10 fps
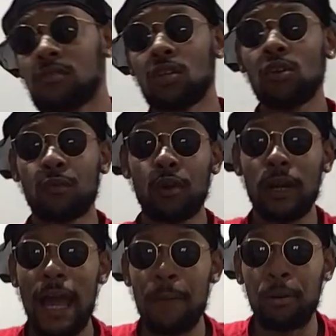You real
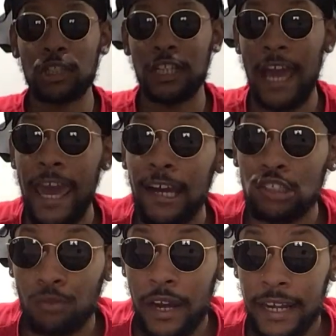life pushing
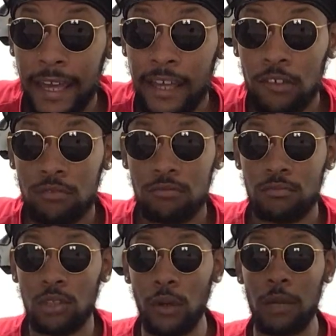L's right now.
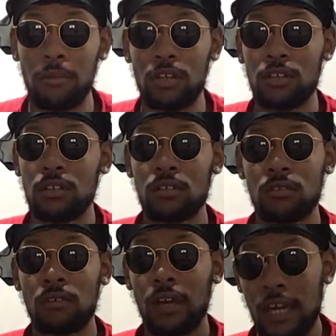You hear me?
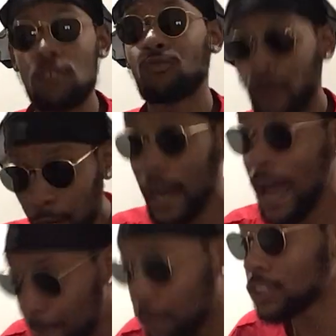He real
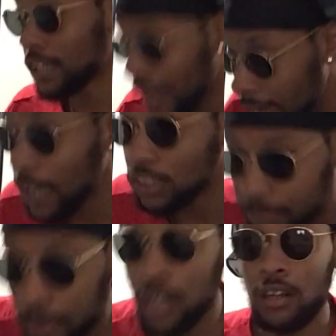life pushing L's,
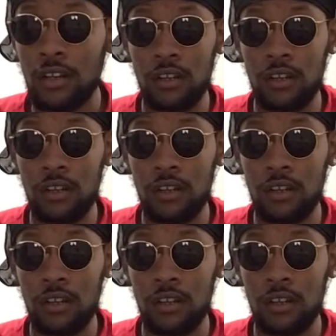bro.